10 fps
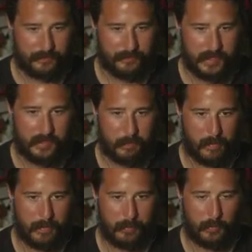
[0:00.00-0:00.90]
That's a barn
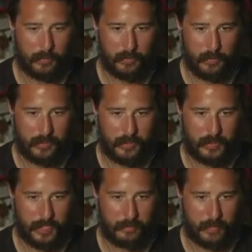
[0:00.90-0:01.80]
about Road to Glory. You
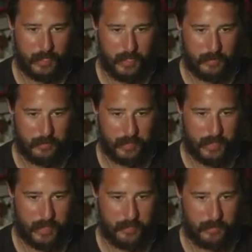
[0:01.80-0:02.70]
can't really audible
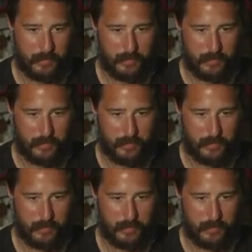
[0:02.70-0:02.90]
out.